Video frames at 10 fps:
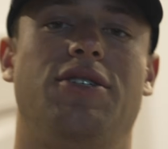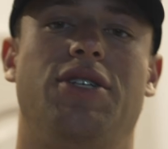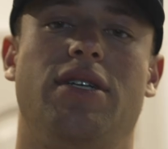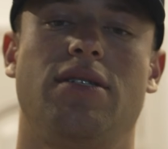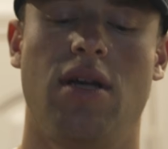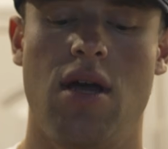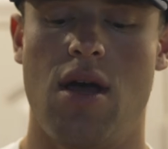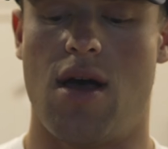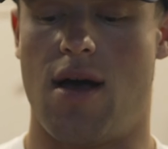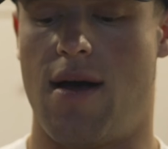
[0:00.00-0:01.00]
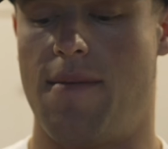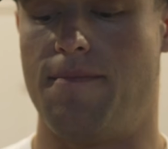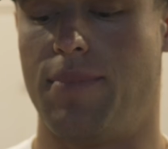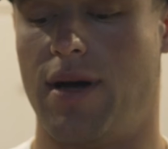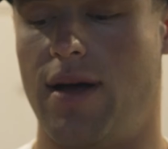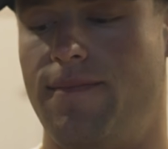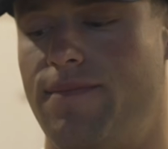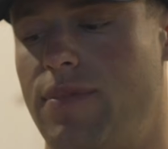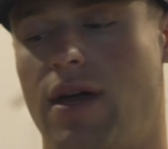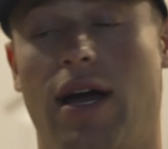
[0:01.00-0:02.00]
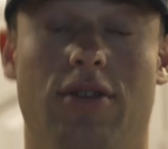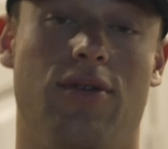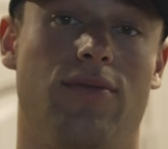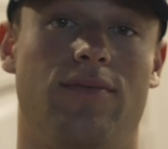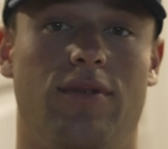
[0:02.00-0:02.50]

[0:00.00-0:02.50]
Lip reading: cheese, but I do,